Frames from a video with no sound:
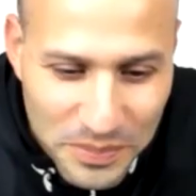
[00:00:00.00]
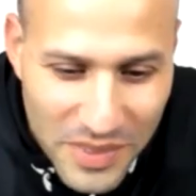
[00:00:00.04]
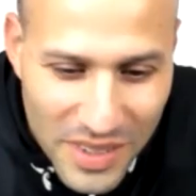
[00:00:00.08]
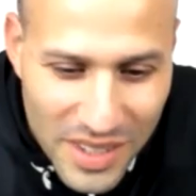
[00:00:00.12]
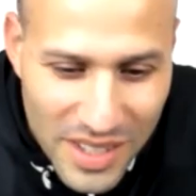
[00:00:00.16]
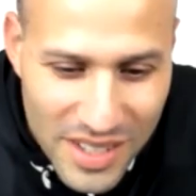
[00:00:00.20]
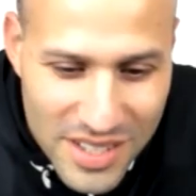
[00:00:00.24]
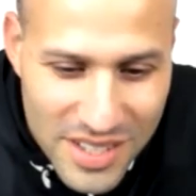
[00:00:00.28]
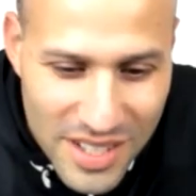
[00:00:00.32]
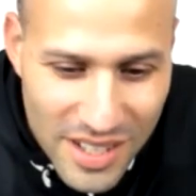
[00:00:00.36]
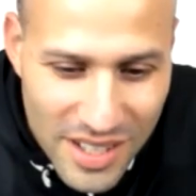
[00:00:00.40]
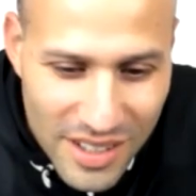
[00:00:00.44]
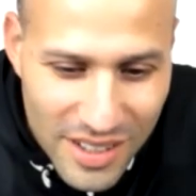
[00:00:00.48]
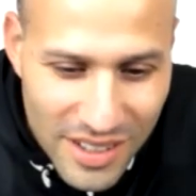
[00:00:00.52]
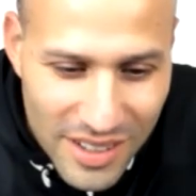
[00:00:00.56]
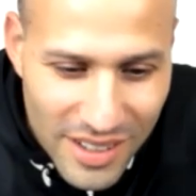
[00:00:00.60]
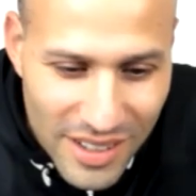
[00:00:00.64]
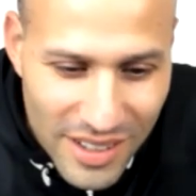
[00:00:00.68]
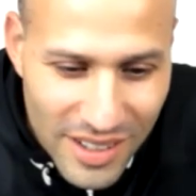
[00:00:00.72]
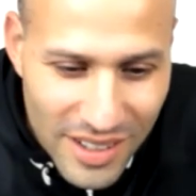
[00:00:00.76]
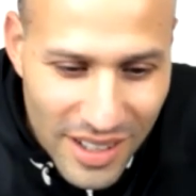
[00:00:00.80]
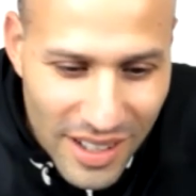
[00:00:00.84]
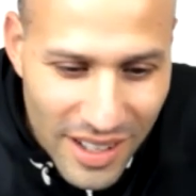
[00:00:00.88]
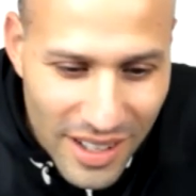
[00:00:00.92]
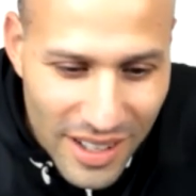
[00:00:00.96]
So
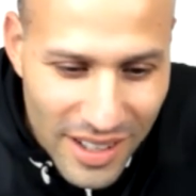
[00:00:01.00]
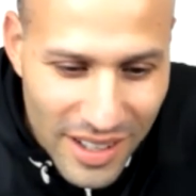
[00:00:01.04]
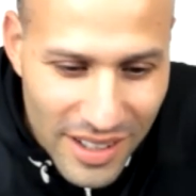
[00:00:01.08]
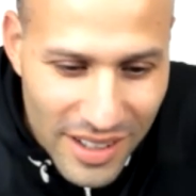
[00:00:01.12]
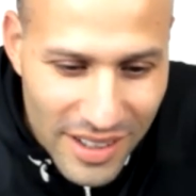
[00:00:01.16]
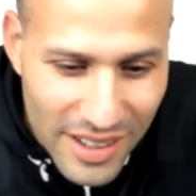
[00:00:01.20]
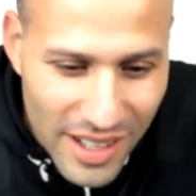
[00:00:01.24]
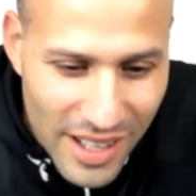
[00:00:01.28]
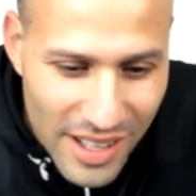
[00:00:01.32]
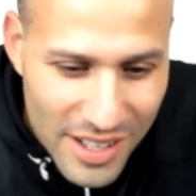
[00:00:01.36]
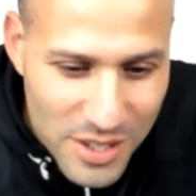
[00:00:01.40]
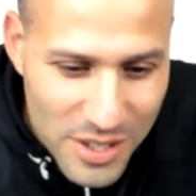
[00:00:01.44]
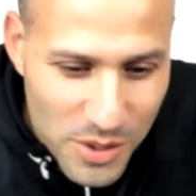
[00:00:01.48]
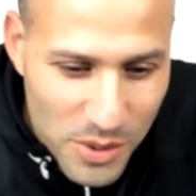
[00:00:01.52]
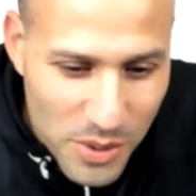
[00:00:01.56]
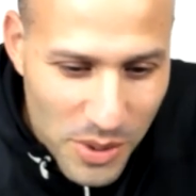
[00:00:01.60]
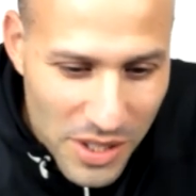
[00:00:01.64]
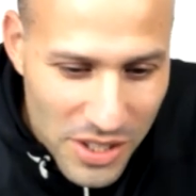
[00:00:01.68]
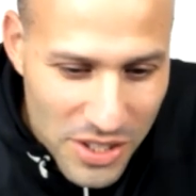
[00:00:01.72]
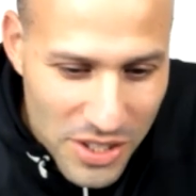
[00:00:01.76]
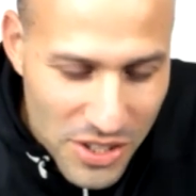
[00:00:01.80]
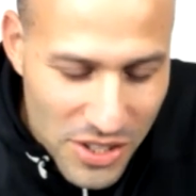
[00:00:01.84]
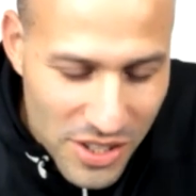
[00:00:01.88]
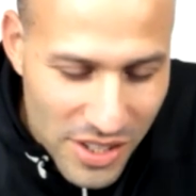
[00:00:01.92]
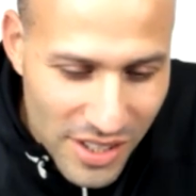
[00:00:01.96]
next
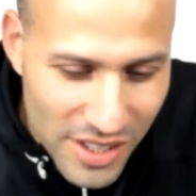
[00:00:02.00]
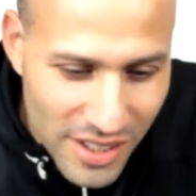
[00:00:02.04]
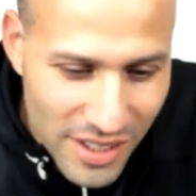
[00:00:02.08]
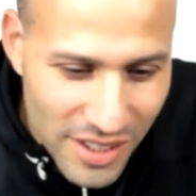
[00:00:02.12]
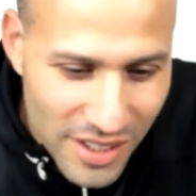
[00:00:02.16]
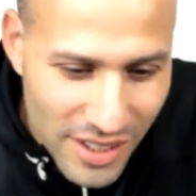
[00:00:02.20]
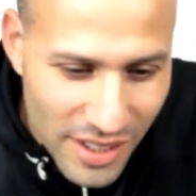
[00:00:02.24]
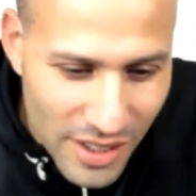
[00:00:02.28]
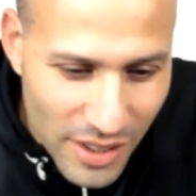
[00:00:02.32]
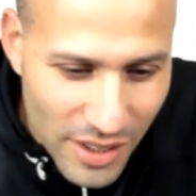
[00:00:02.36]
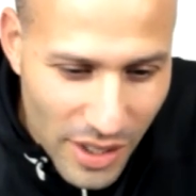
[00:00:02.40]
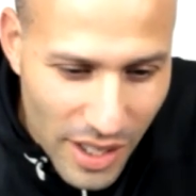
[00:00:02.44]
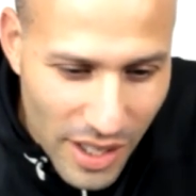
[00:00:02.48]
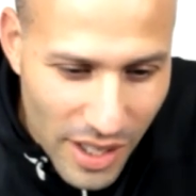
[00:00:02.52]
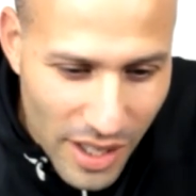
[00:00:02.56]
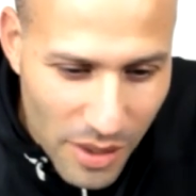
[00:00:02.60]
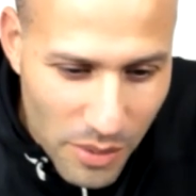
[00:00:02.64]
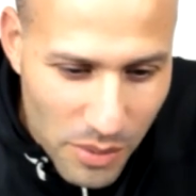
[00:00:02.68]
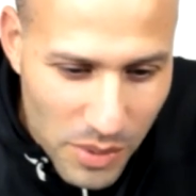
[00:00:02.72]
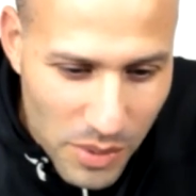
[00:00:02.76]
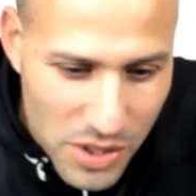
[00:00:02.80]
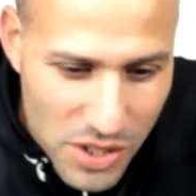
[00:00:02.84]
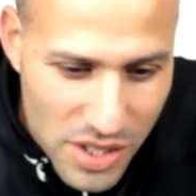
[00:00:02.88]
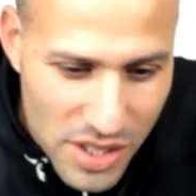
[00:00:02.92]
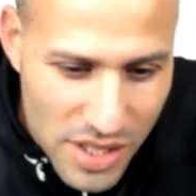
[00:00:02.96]
question,
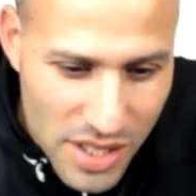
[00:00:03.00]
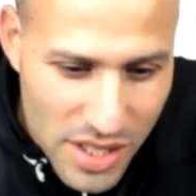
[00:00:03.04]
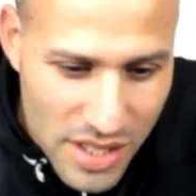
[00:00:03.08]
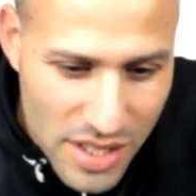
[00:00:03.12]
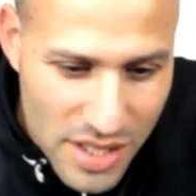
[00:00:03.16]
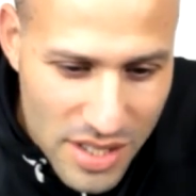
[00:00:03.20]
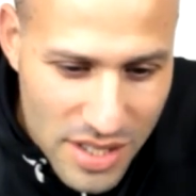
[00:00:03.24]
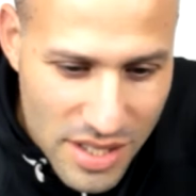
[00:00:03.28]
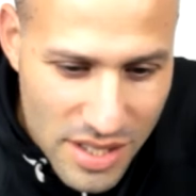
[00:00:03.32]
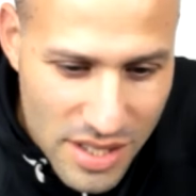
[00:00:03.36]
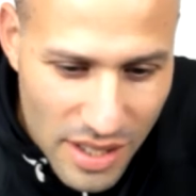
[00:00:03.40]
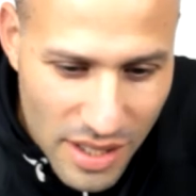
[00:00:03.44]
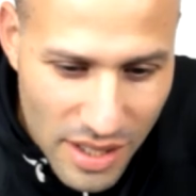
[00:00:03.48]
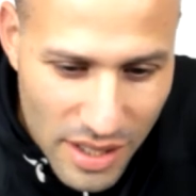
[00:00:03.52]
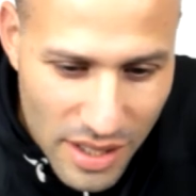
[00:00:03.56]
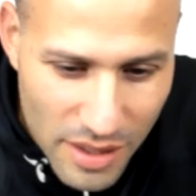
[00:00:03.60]
which is